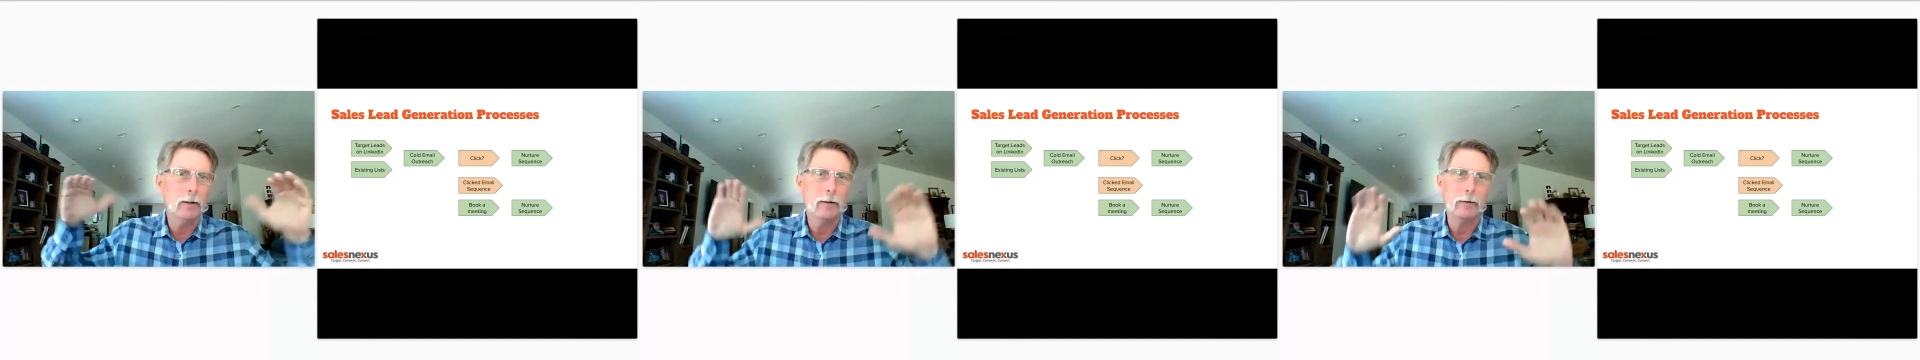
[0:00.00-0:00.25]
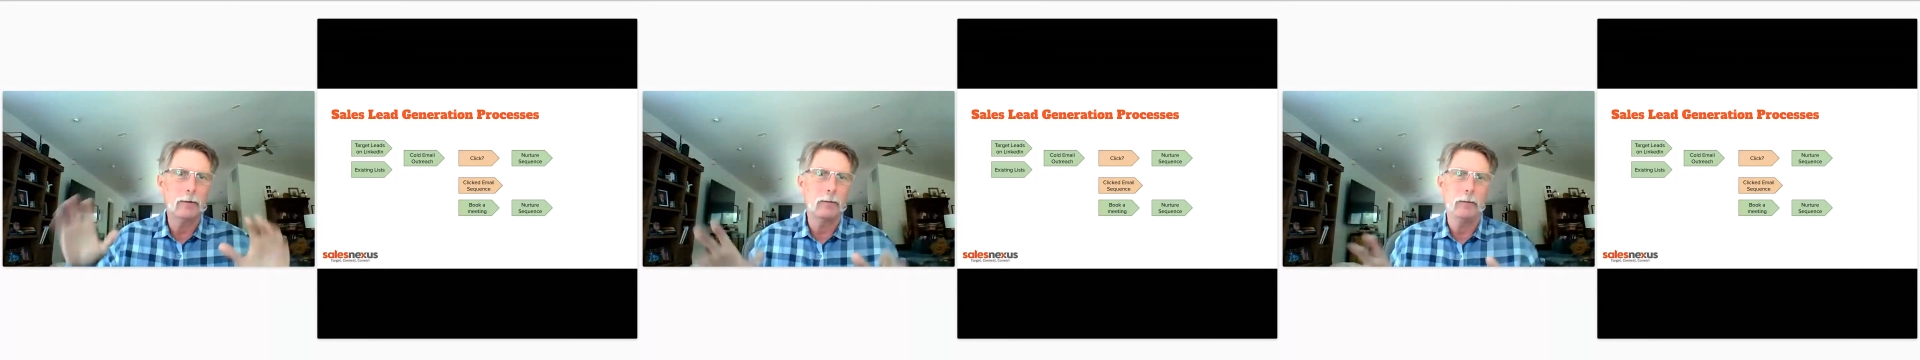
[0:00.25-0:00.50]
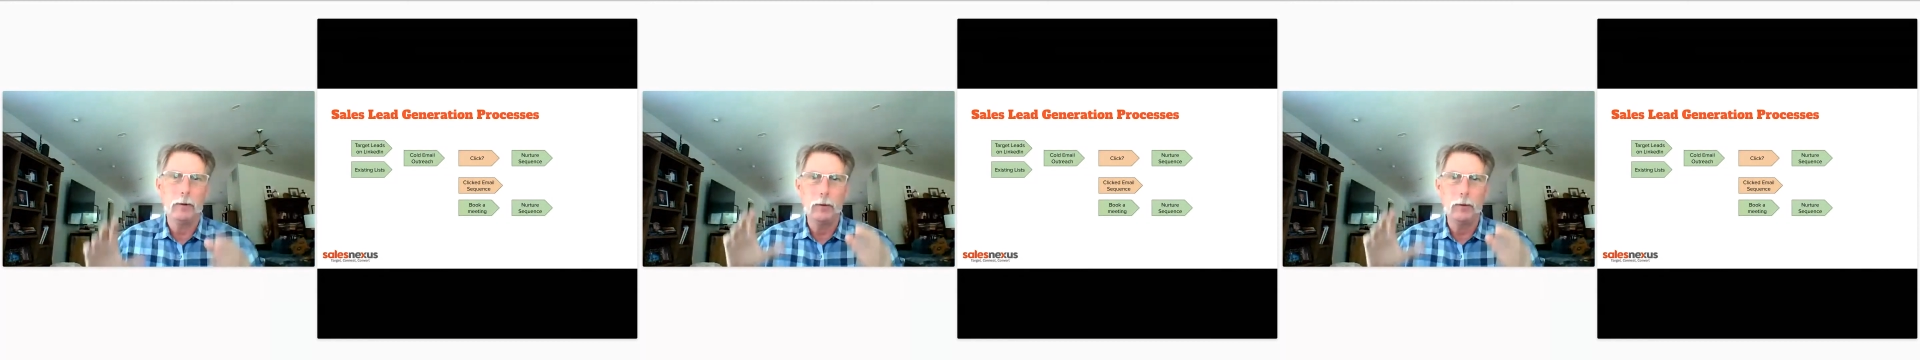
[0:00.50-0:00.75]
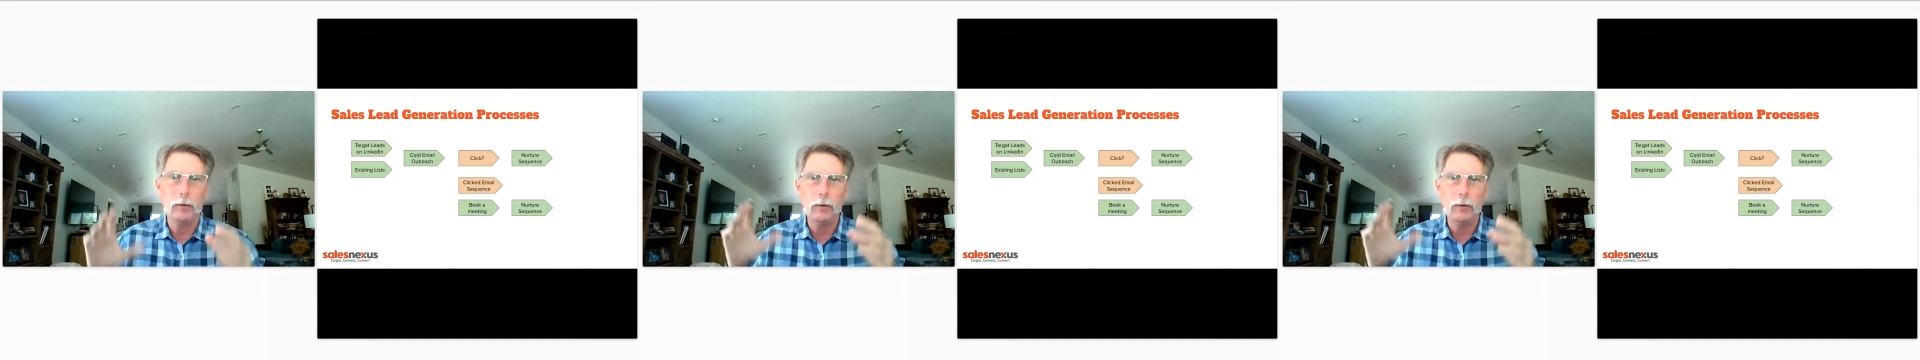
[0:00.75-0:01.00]
it's
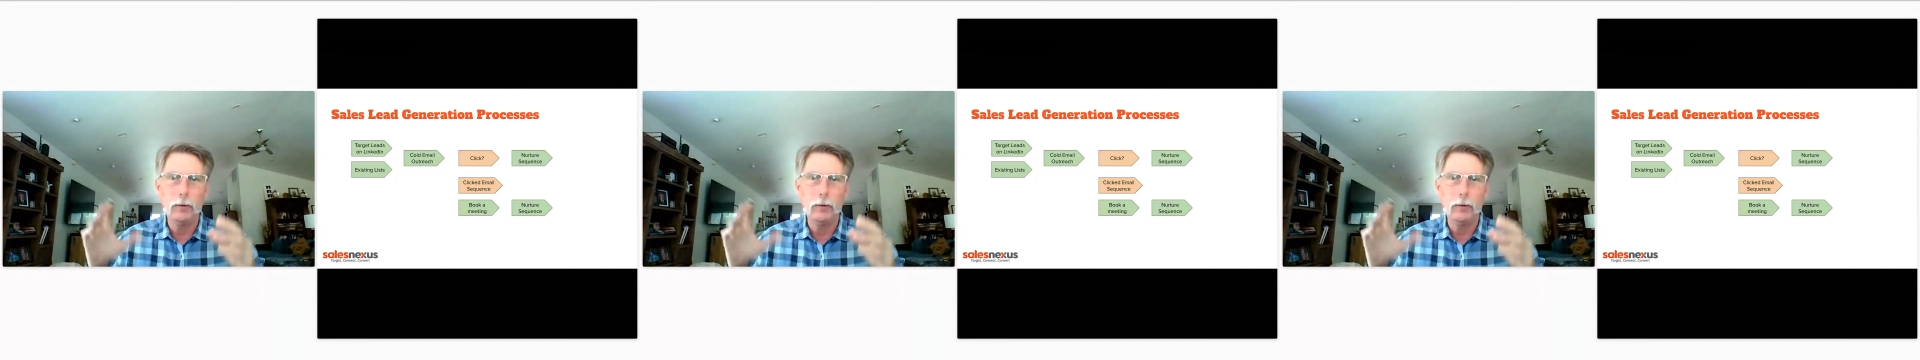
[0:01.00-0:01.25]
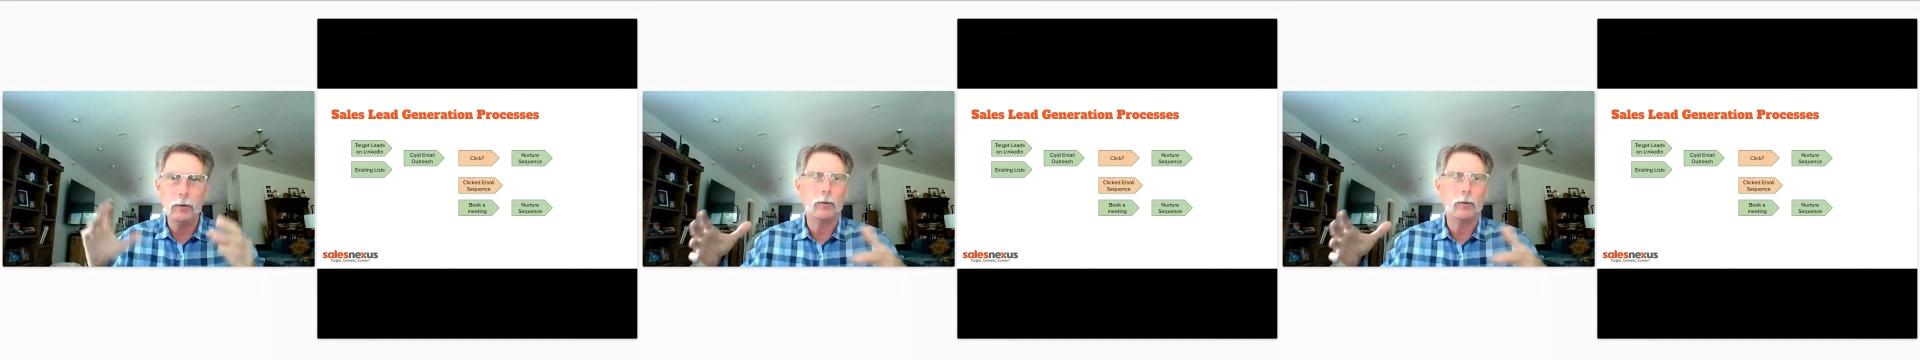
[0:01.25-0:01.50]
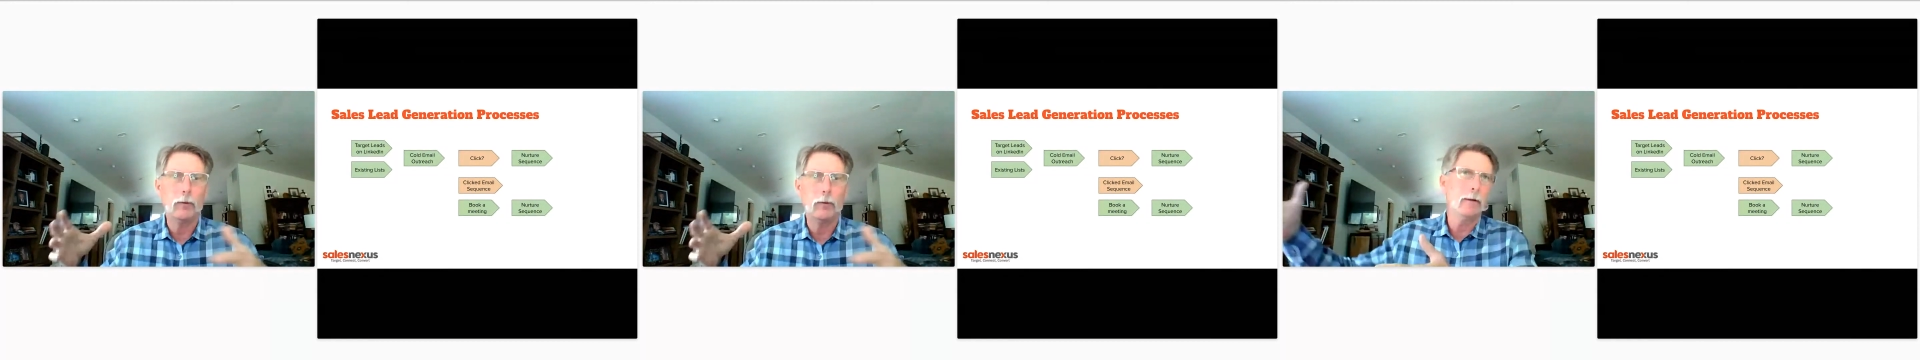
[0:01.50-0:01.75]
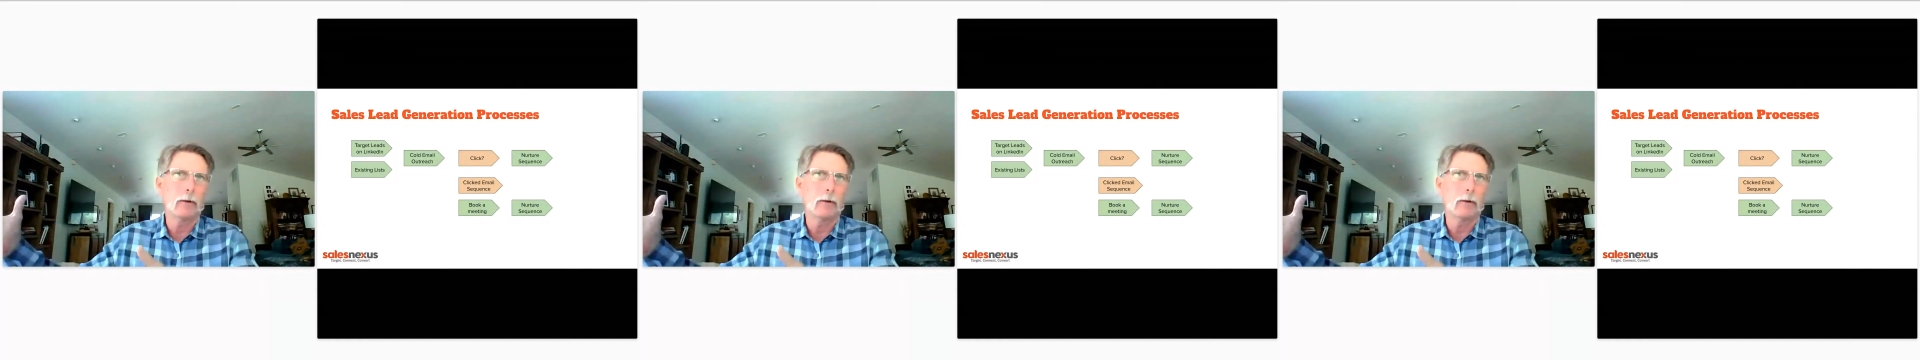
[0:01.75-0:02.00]
useful content for
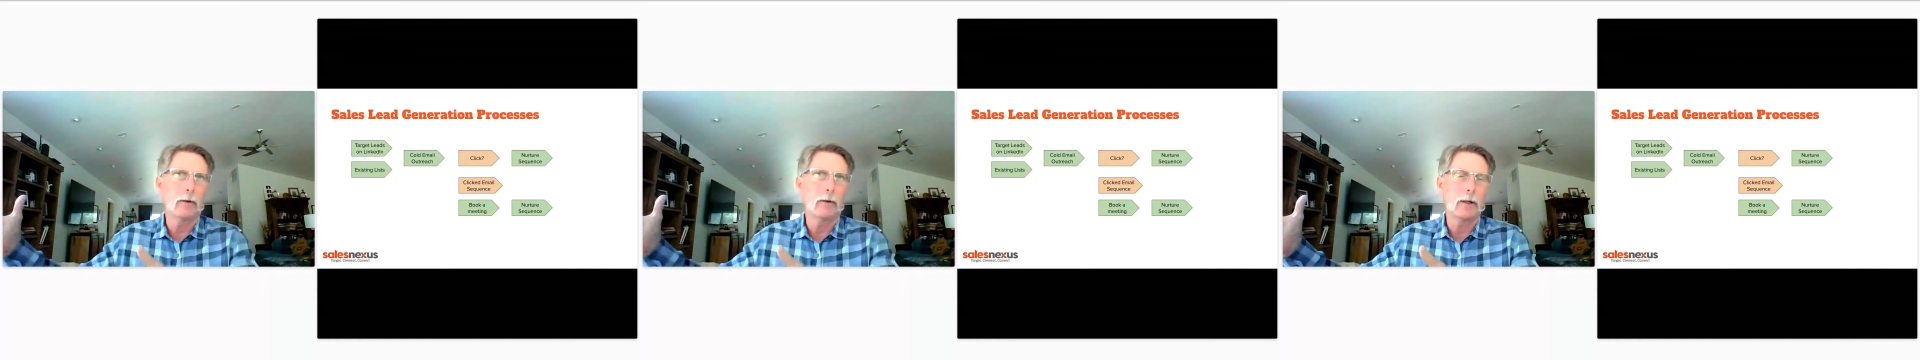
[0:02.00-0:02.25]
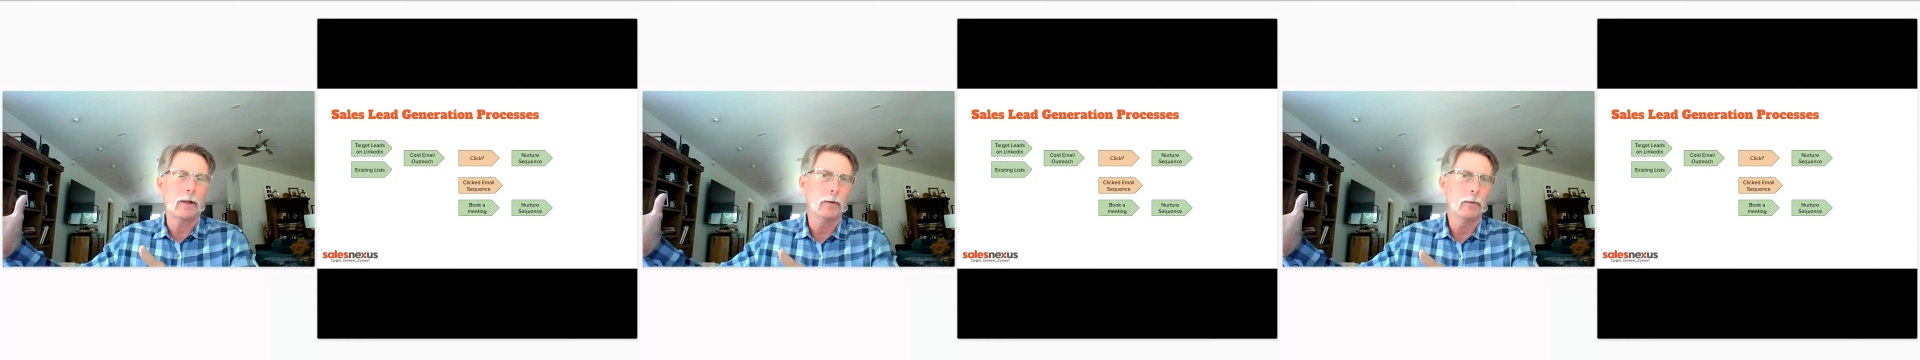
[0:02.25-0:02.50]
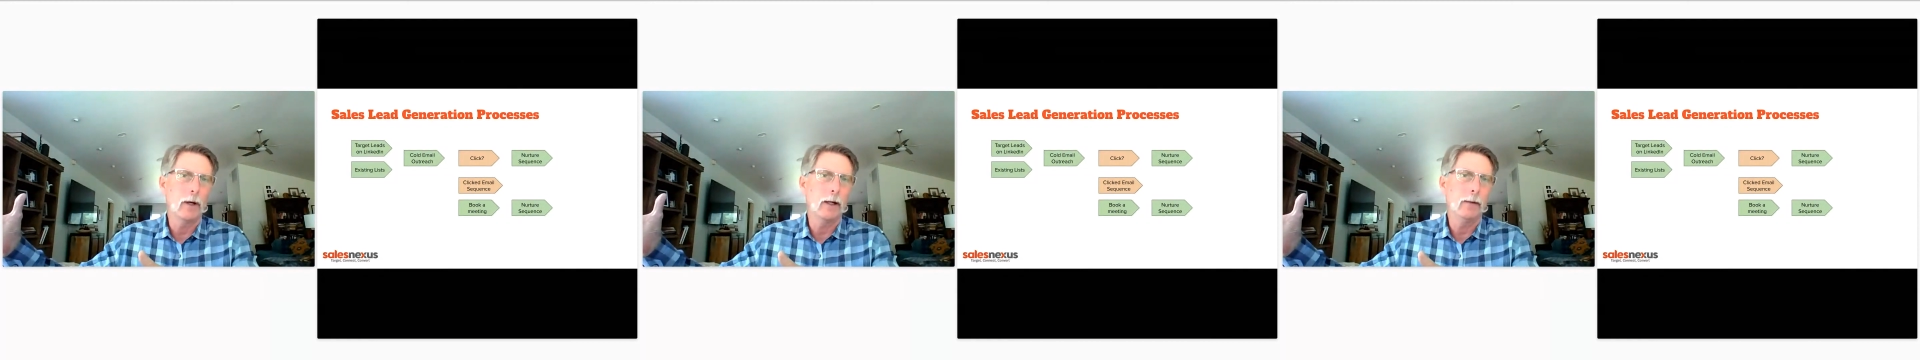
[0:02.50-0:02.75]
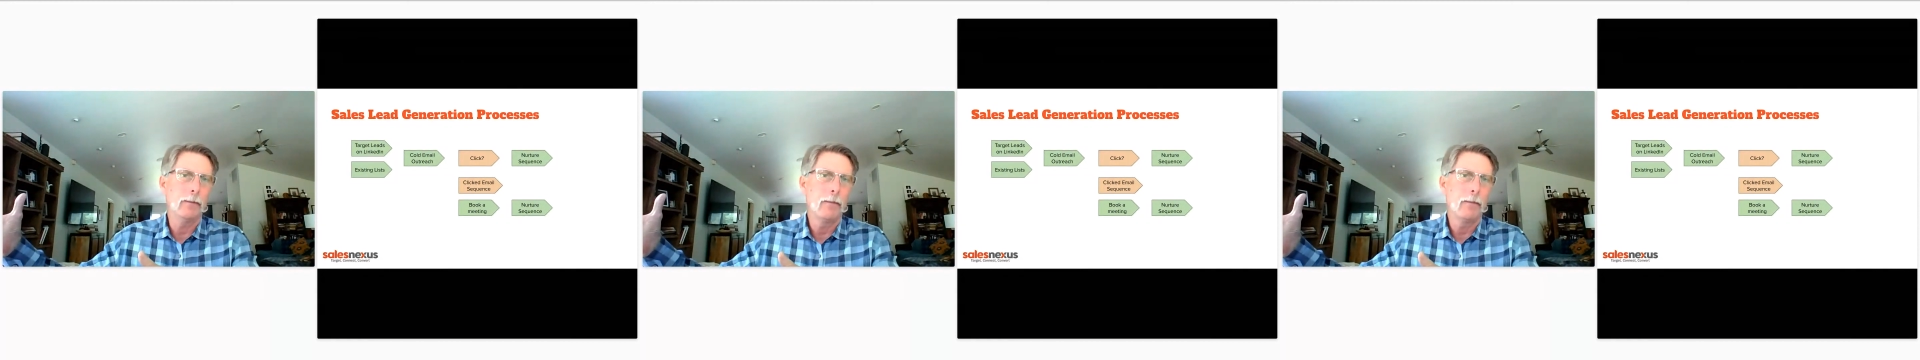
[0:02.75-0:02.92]
the customer right